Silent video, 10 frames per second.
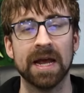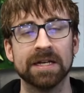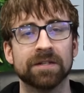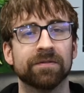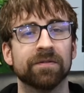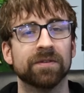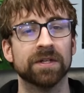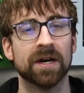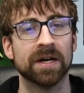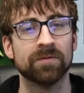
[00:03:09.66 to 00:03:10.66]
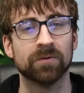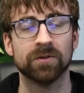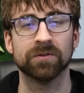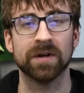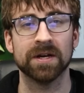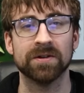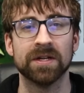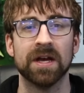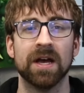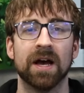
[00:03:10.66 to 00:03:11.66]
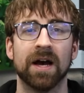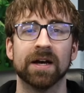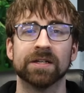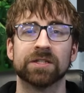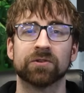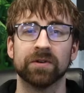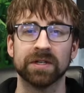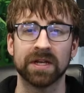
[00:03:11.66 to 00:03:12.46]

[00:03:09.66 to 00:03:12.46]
8:59 rolled around. I screen